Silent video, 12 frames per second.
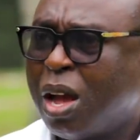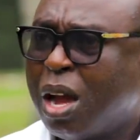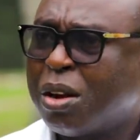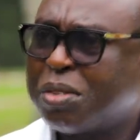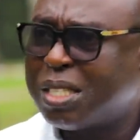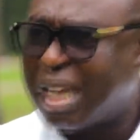
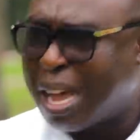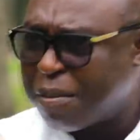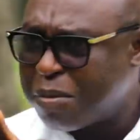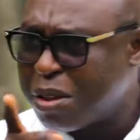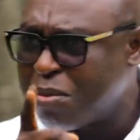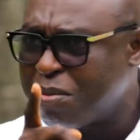Na so
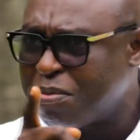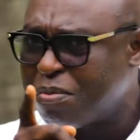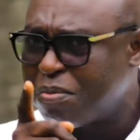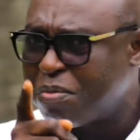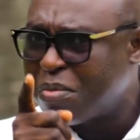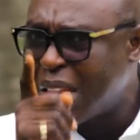I've
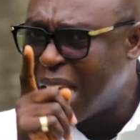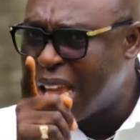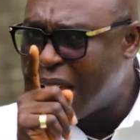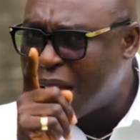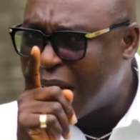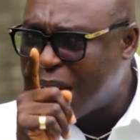
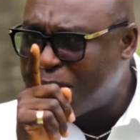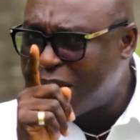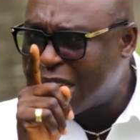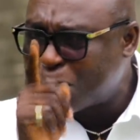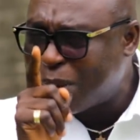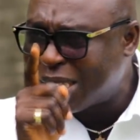been
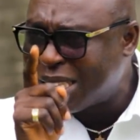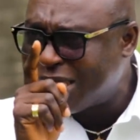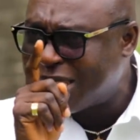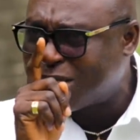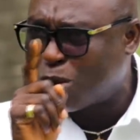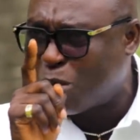expecting
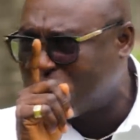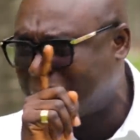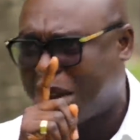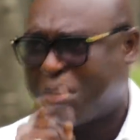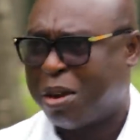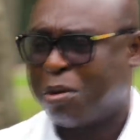this a long
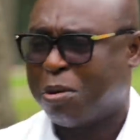time now.